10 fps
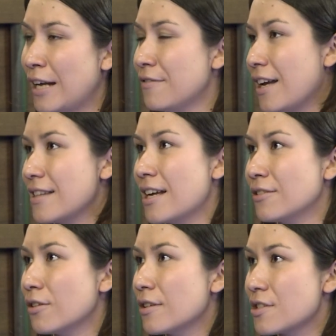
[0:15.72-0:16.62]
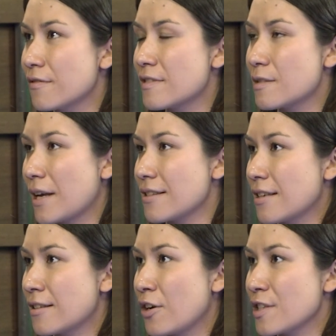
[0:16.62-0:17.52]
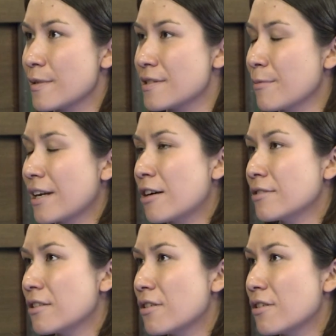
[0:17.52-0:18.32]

advance our knowledge of space and the cosmos that we're currently